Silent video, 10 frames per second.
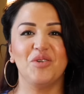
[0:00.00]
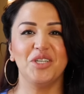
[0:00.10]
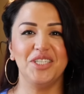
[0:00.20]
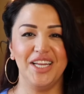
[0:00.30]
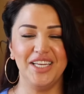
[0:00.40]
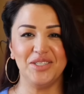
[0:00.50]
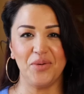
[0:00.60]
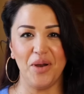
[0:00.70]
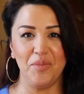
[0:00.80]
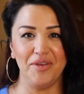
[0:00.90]
For today's
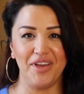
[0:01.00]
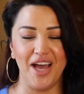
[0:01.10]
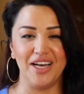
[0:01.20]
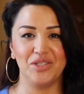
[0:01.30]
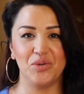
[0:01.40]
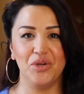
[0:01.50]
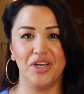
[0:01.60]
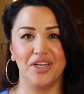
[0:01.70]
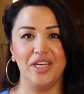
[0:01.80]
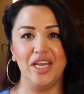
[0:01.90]
ground beef casserole,
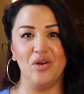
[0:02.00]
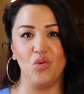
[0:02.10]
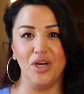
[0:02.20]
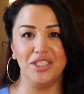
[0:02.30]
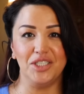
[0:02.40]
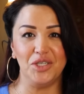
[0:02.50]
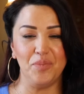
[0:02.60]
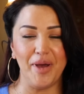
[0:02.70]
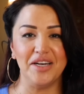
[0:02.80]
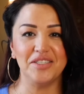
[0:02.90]
you're going to need 1 to 2
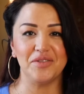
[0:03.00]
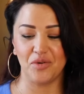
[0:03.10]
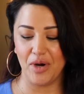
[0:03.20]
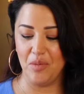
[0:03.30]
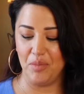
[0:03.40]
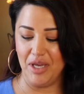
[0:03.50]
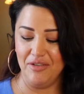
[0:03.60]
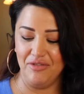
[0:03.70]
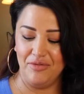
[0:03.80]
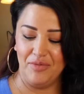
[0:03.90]
pounds of ground
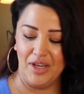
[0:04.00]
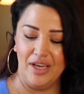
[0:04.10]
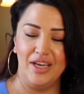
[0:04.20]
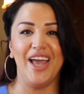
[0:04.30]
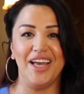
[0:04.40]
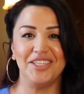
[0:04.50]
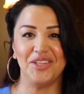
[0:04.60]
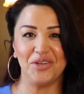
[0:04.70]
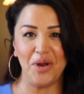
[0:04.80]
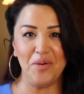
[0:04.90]
beef. And to
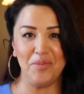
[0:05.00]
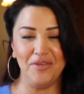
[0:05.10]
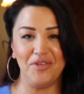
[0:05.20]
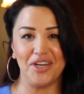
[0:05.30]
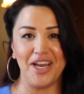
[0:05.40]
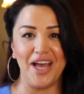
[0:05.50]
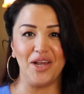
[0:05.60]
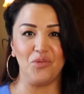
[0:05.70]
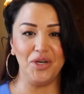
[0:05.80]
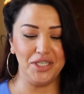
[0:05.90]
the ground beef, you're going to
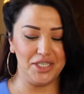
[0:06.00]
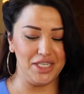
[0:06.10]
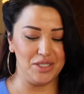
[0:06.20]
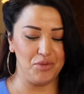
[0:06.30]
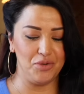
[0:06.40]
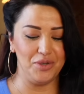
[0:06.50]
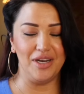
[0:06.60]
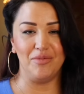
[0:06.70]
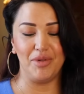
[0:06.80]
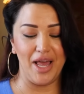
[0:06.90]
add 1 teaspoon
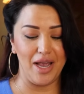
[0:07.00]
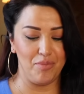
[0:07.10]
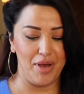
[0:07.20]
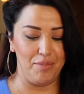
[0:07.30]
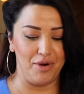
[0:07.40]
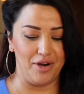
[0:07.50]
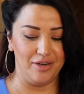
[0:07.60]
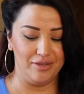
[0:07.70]
of black pepper.